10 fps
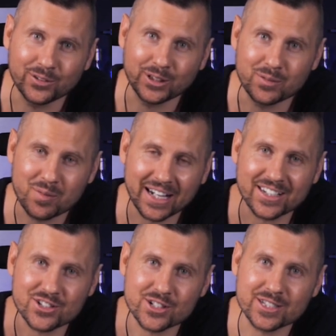looking
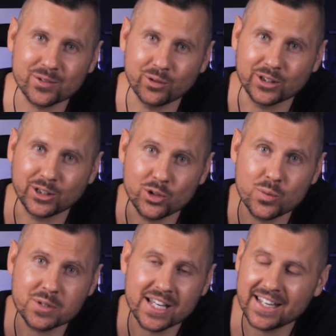packages with
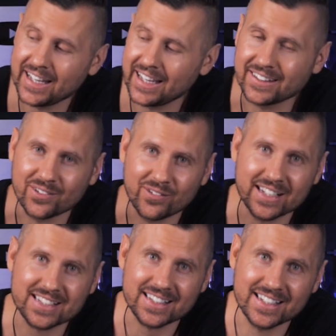cubes and the
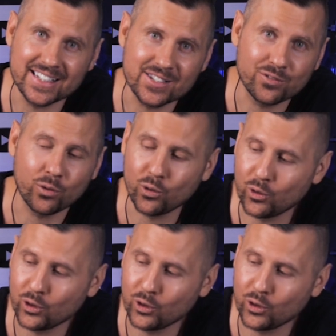rest is for